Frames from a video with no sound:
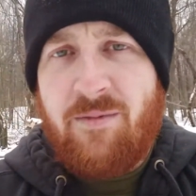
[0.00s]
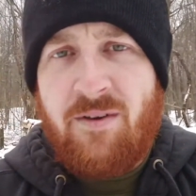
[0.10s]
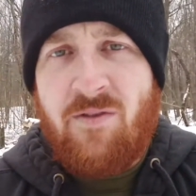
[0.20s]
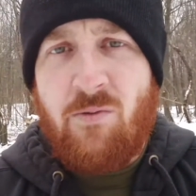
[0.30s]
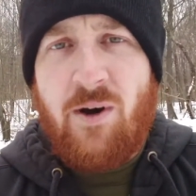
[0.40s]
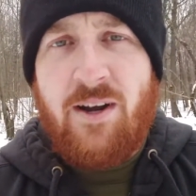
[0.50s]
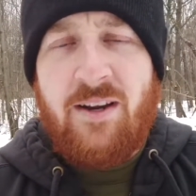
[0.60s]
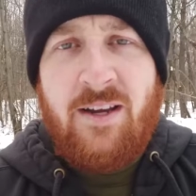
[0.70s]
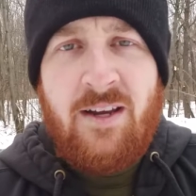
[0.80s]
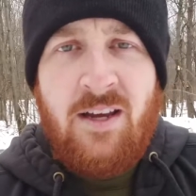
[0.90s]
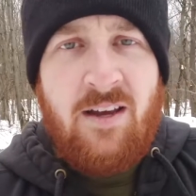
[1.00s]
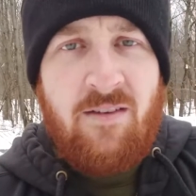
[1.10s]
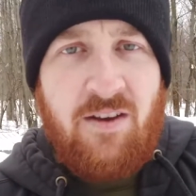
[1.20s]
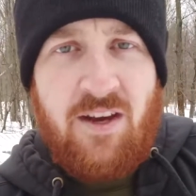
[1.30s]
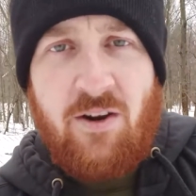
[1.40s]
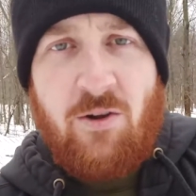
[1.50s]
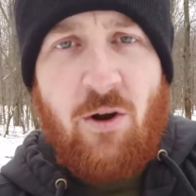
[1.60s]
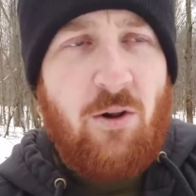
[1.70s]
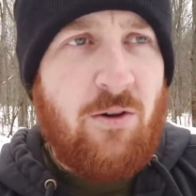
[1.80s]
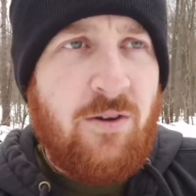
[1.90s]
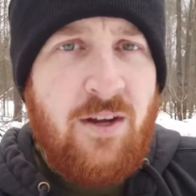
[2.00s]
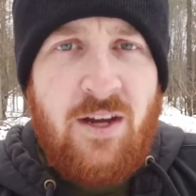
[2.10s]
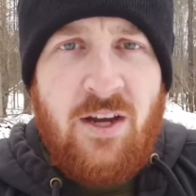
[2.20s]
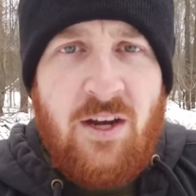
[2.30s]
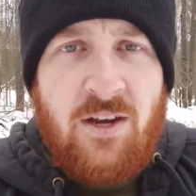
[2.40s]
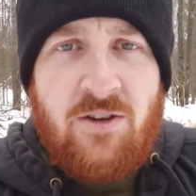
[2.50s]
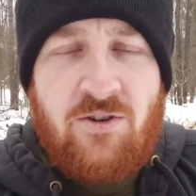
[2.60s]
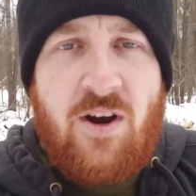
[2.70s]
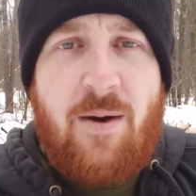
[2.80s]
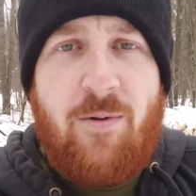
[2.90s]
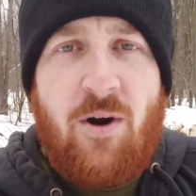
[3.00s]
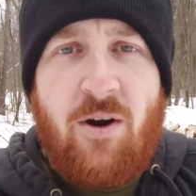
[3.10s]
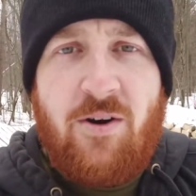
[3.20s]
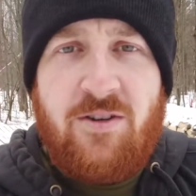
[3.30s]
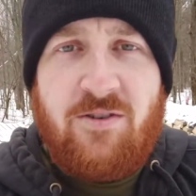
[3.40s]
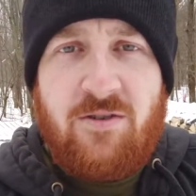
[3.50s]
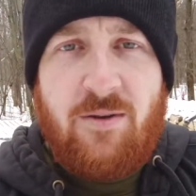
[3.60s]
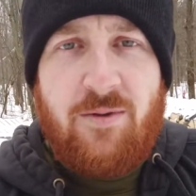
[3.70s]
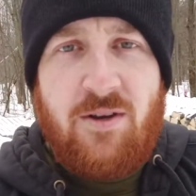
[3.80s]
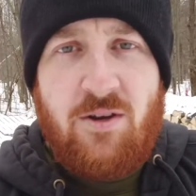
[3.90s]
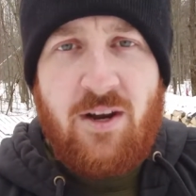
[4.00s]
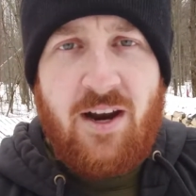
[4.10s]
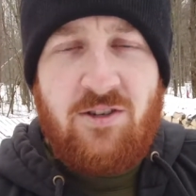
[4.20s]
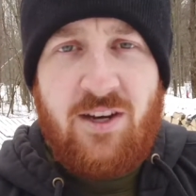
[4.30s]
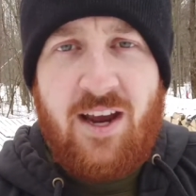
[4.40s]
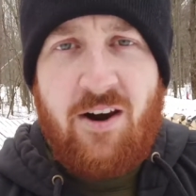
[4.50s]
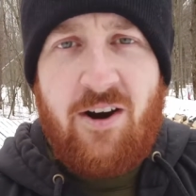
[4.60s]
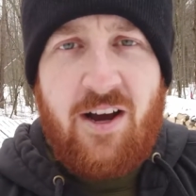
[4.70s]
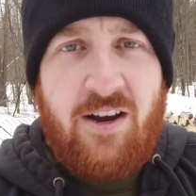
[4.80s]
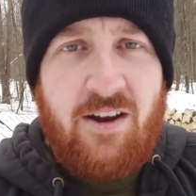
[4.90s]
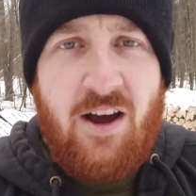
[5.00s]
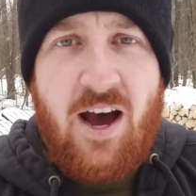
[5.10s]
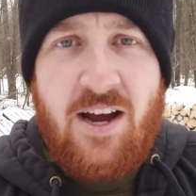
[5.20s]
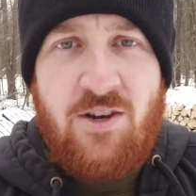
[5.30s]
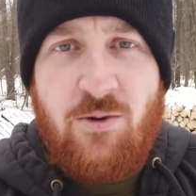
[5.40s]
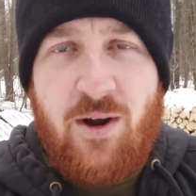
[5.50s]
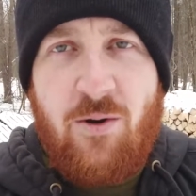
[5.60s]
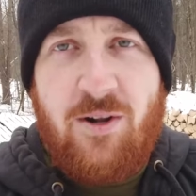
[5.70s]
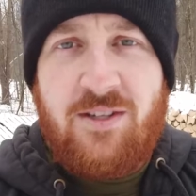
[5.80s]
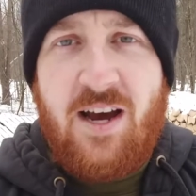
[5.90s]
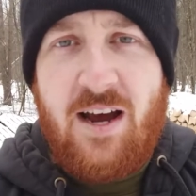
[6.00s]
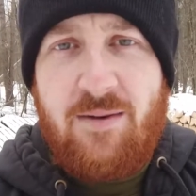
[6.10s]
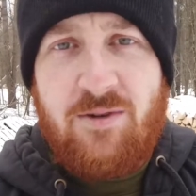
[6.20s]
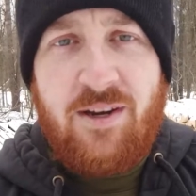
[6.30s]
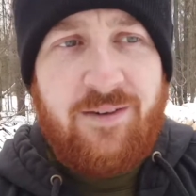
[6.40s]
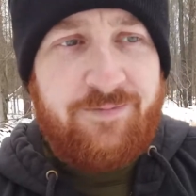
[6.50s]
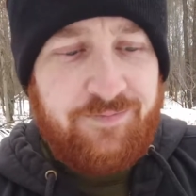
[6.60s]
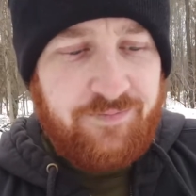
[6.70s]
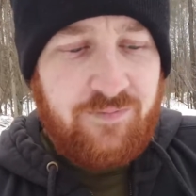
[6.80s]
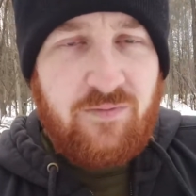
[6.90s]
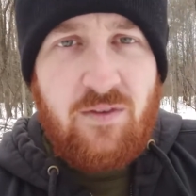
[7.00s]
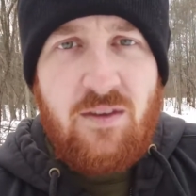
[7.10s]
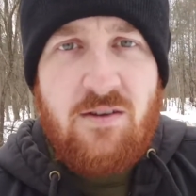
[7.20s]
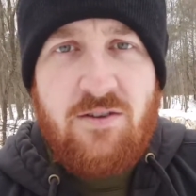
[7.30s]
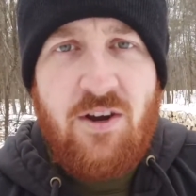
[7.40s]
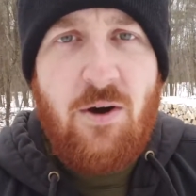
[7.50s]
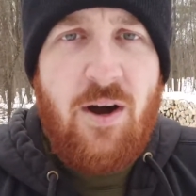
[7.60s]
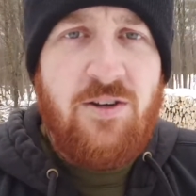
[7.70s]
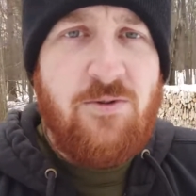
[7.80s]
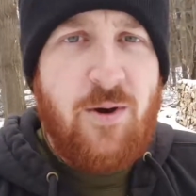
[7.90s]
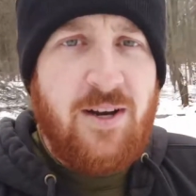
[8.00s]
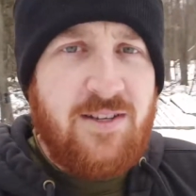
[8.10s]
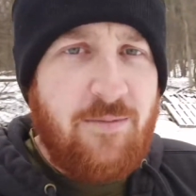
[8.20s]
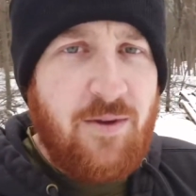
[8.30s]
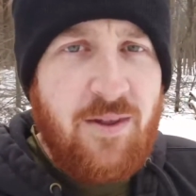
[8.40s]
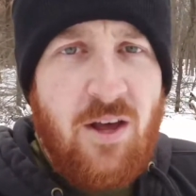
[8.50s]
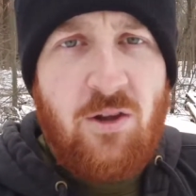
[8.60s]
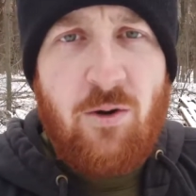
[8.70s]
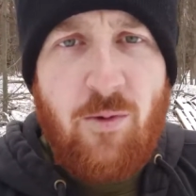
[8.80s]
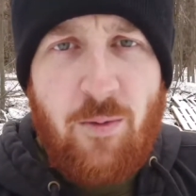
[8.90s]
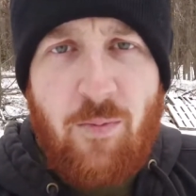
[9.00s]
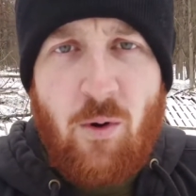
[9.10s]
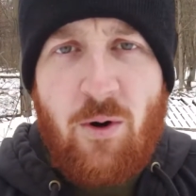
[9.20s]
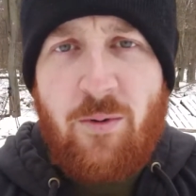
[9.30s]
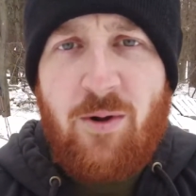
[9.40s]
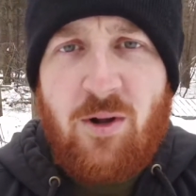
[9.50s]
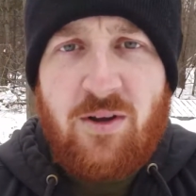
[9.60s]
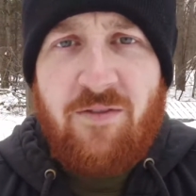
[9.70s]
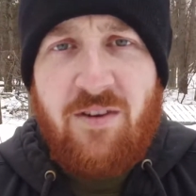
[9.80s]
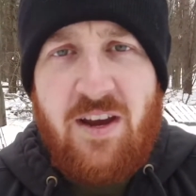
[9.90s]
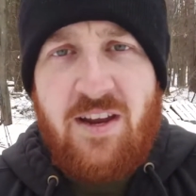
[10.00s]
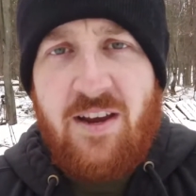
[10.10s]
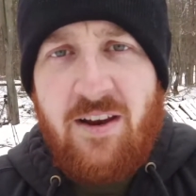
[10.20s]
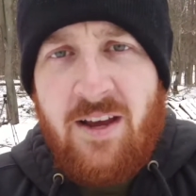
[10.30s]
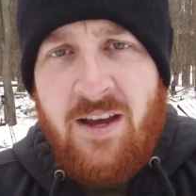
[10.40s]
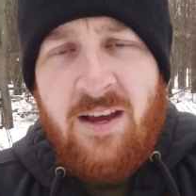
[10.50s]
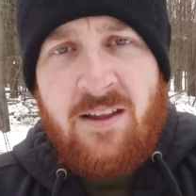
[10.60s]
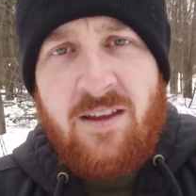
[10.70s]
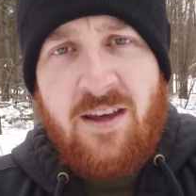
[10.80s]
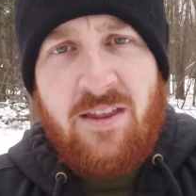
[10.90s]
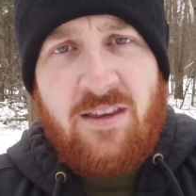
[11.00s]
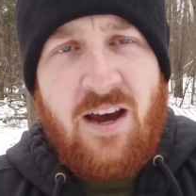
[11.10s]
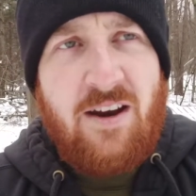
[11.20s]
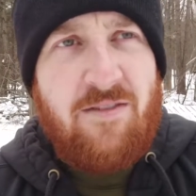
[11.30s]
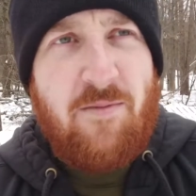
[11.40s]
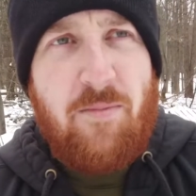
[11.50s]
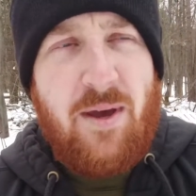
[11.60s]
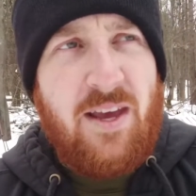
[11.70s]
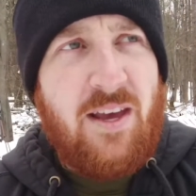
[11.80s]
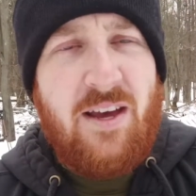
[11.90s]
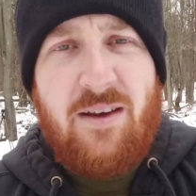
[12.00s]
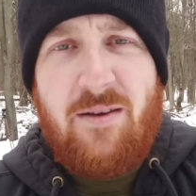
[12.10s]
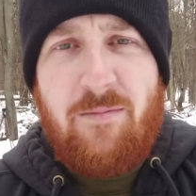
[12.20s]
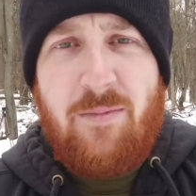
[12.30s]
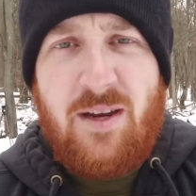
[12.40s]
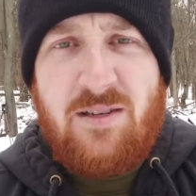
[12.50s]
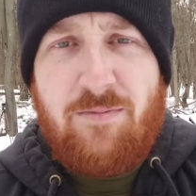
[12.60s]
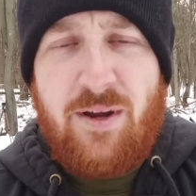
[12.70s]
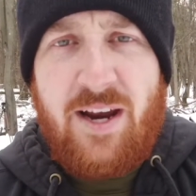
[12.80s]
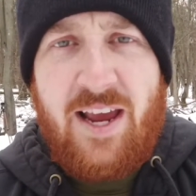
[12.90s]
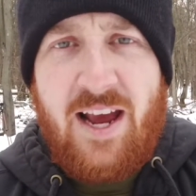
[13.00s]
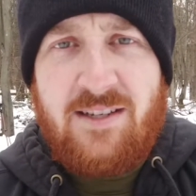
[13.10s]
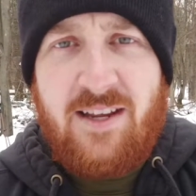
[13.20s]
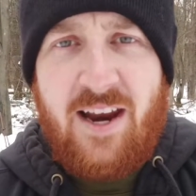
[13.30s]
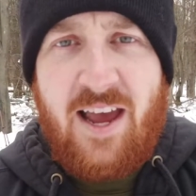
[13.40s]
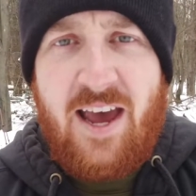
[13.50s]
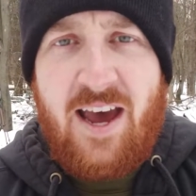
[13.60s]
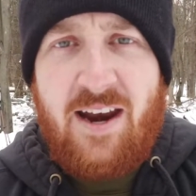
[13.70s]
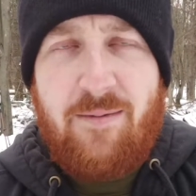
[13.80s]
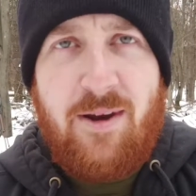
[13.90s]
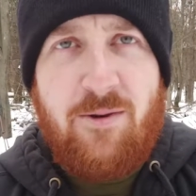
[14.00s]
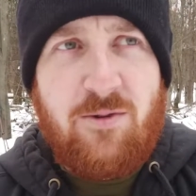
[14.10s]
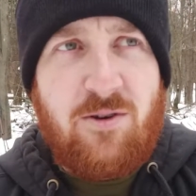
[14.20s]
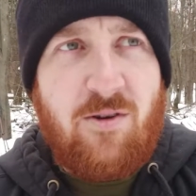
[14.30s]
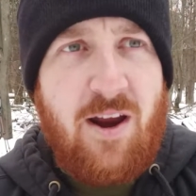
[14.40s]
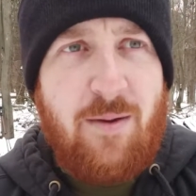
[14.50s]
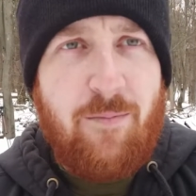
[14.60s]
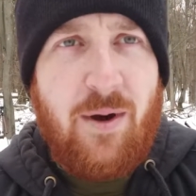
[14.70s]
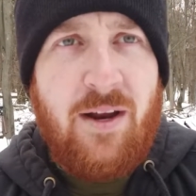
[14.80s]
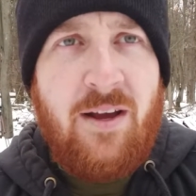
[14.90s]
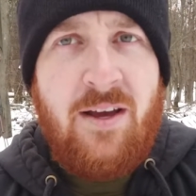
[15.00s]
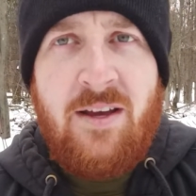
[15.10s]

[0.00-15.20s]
if you want. If you get a little strap or harness or something, you could actually carry it on you at all times. So I just wanted something a little more portable, convenient than kind of the big splitting axe that I had. I mean, it was great, but